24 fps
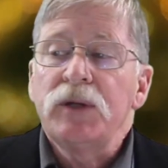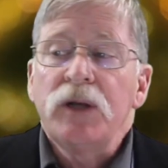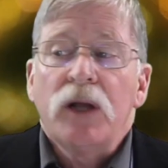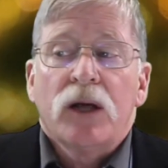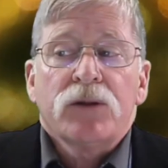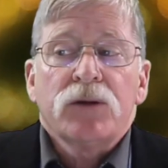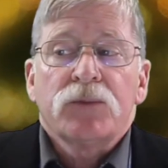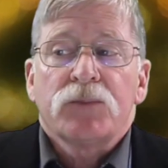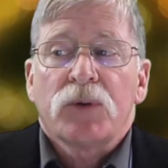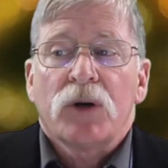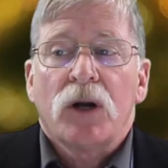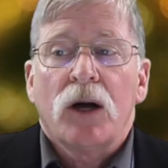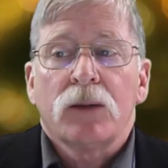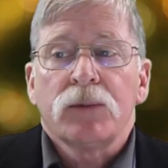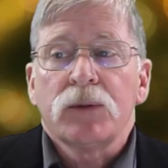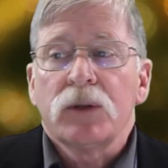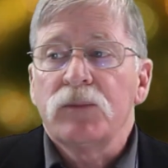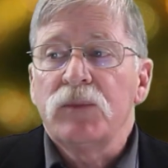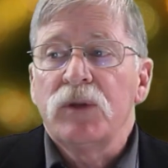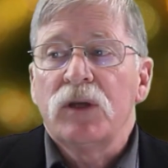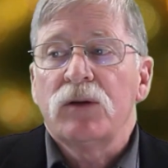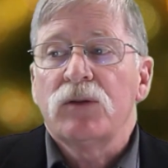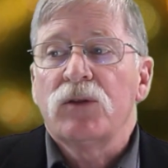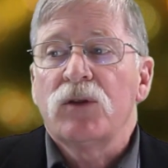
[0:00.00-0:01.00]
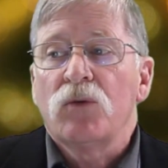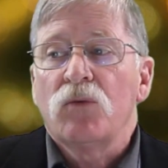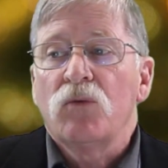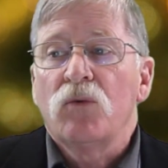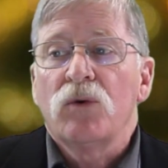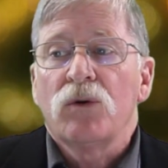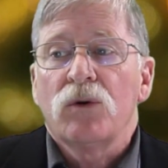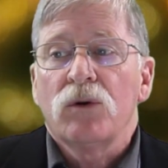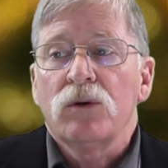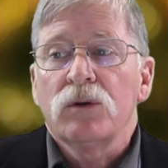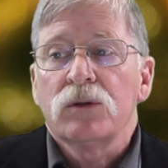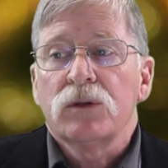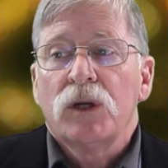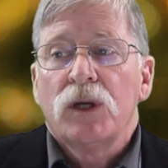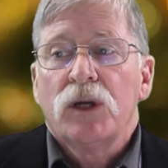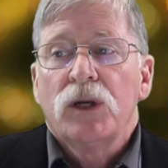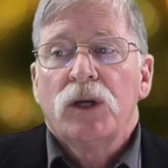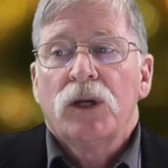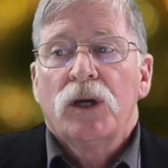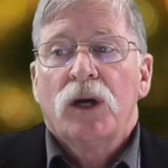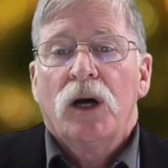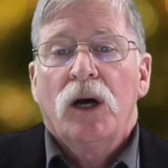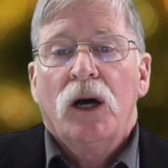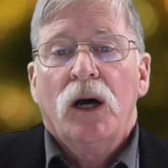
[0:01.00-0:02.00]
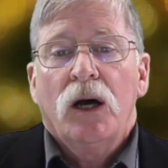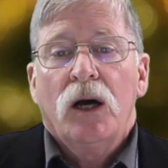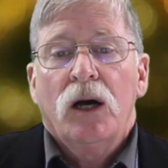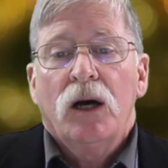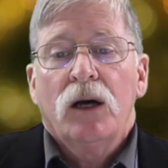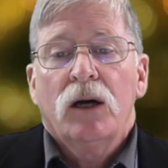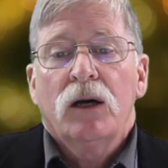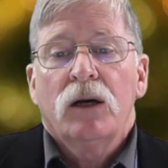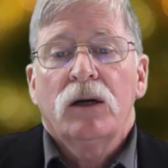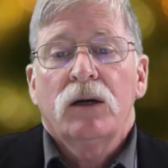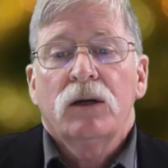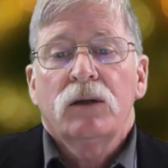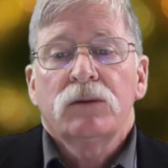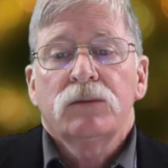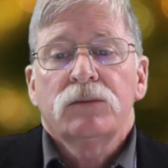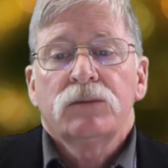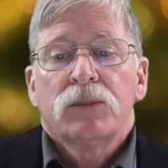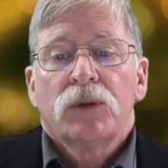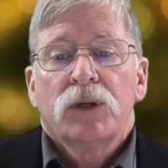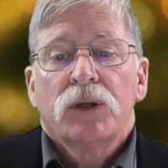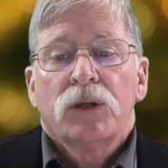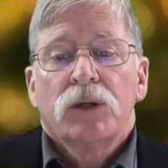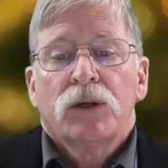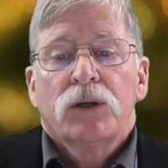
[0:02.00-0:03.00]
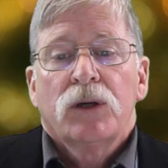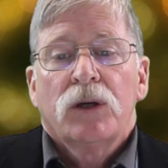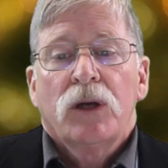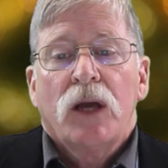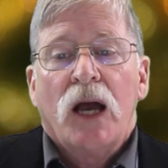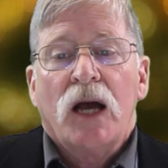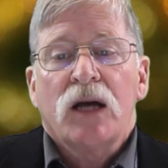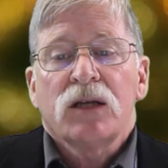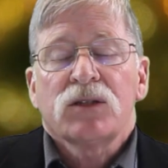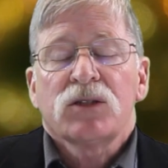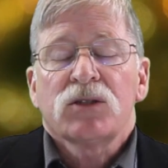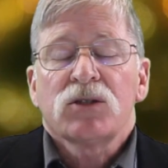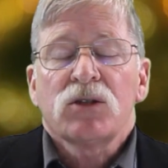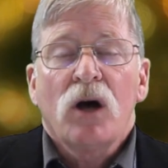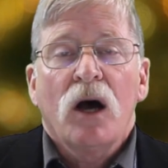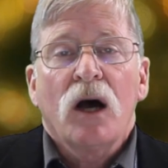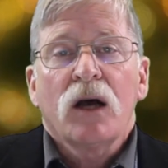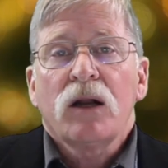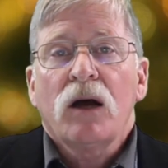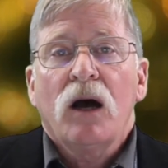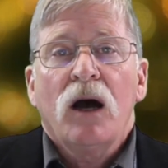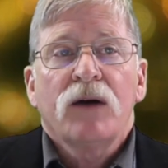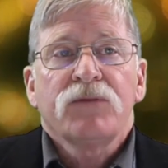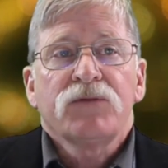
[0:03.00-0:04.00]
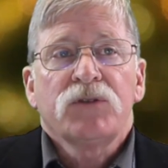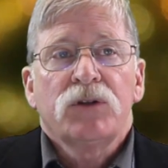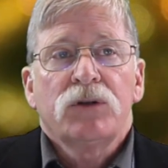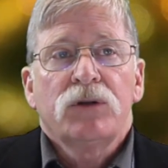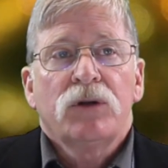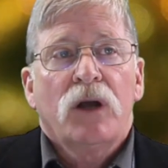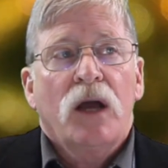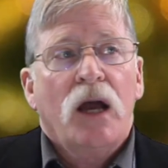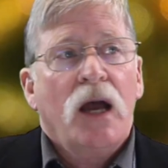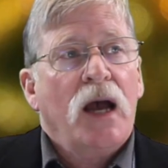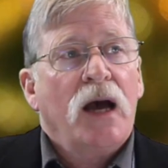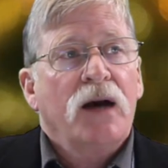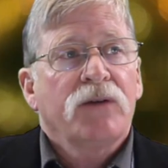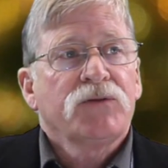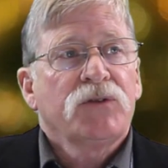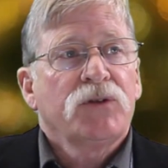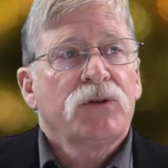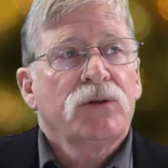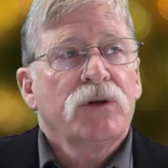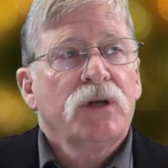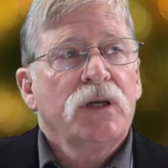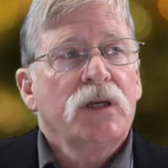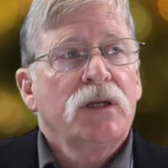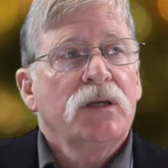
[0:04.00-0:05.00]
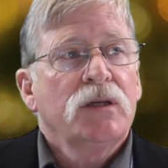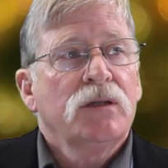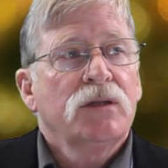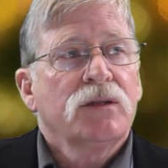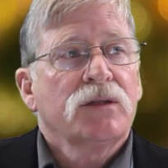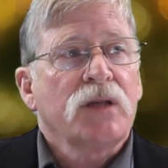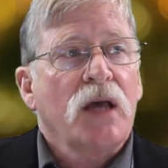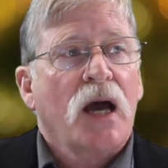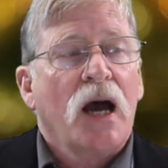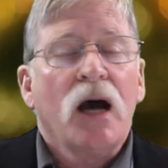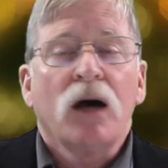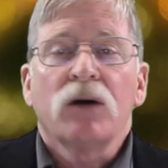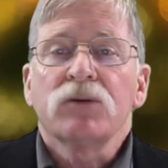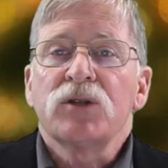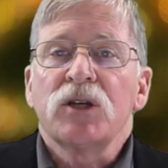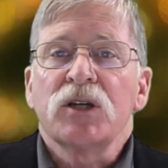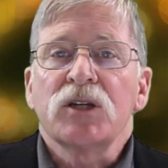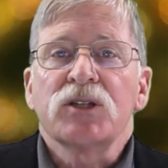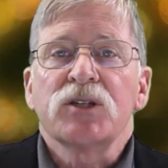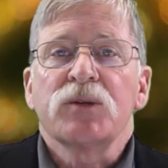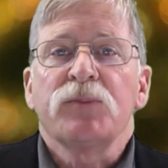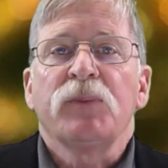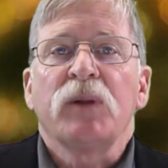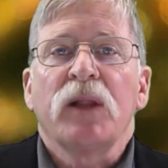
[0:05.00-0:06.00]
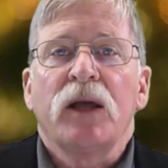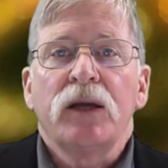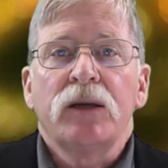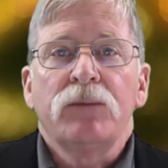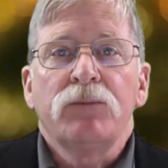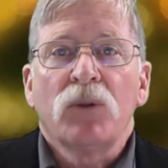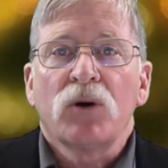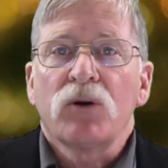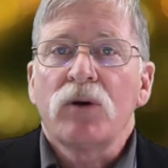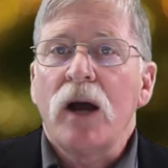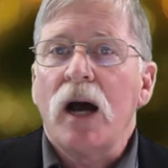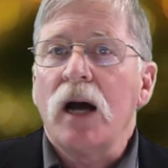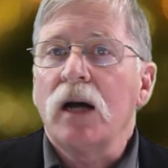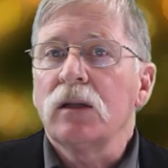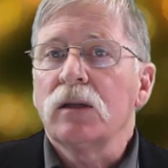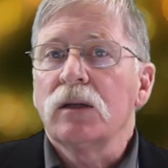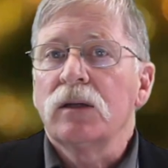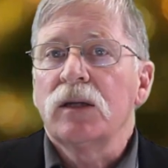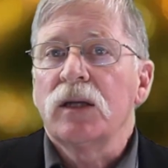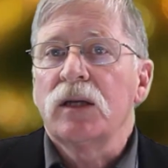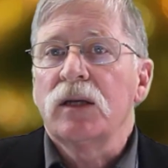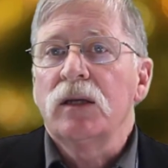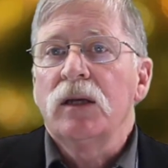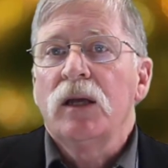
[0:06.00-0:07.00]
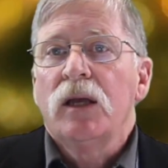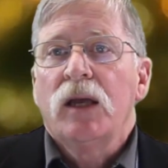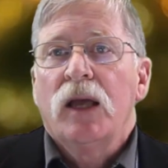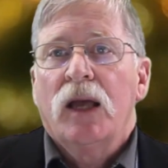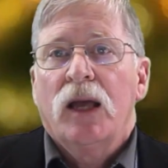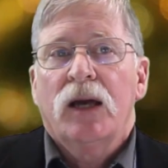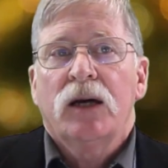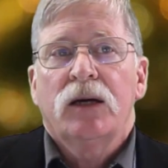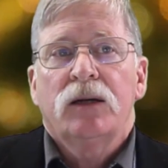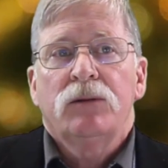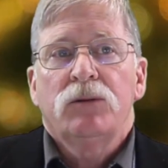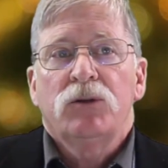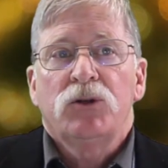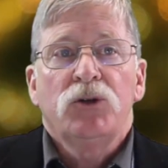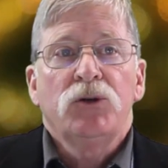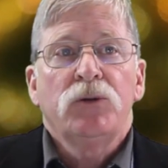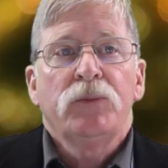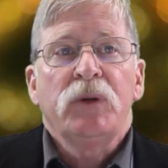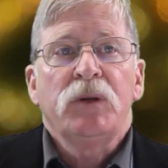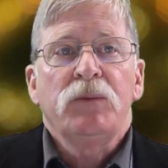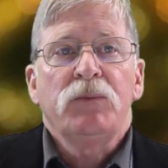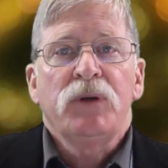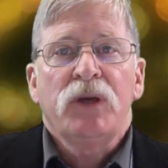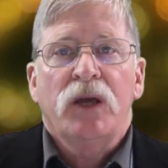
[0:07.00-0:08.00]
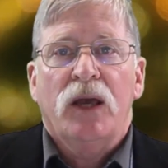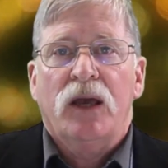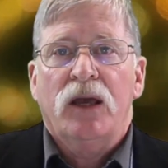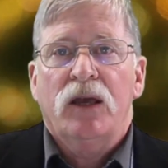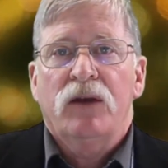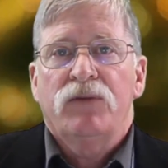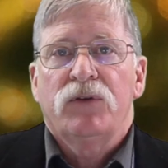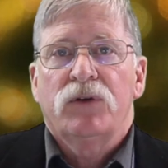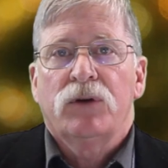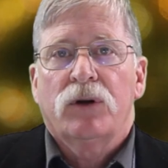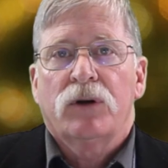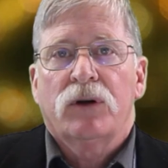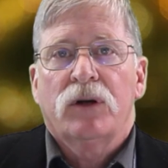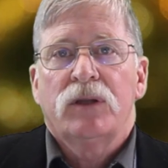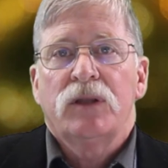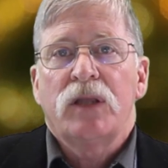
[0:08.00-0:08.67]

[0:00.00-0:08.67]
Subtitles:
Another problem that the world has sought after is how to explain morality and human behavior.